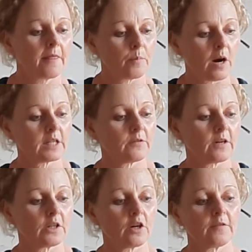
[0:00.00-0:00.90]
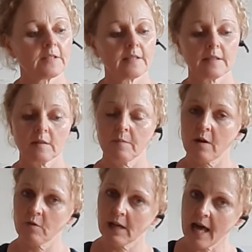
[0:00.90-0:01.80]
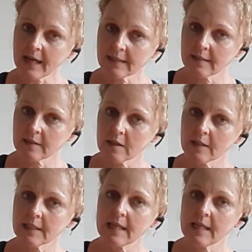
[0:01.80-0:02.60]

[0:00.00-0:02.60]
part of our nervous system that relaxes us